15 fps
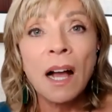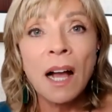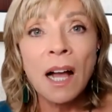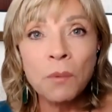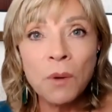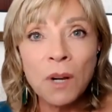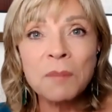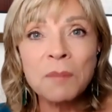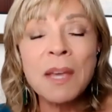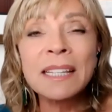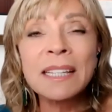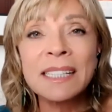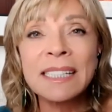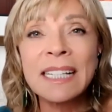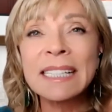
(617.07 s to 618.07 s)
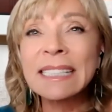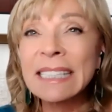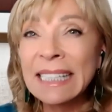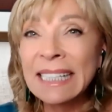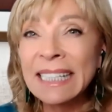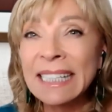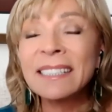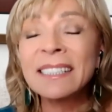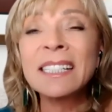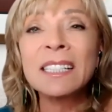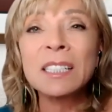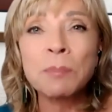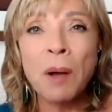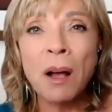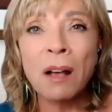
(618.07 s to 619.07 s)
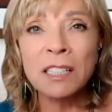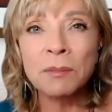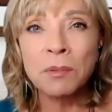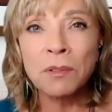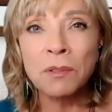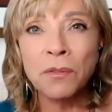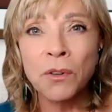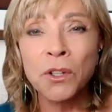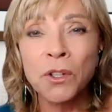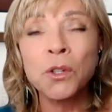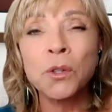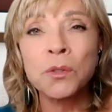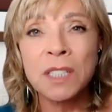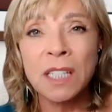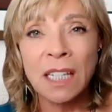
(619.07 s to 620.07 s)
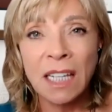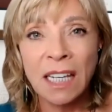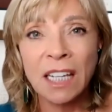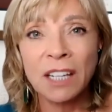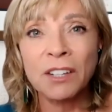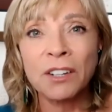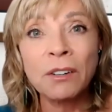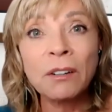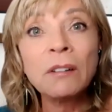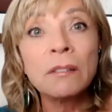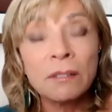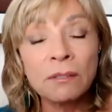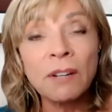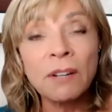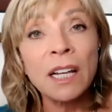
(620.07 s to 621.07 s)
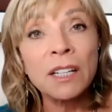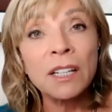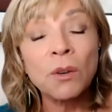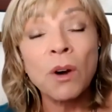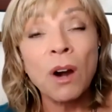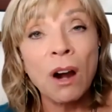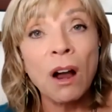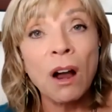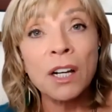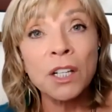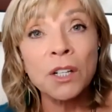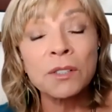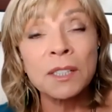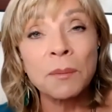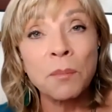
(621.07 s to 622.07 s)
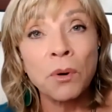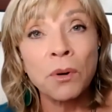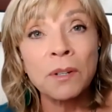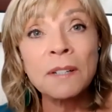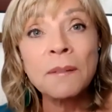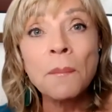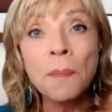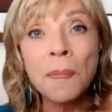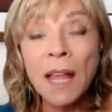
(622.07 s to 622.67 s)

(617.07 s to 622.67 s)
I want to make this as easy as possible for you to hear, right? So our audio is important.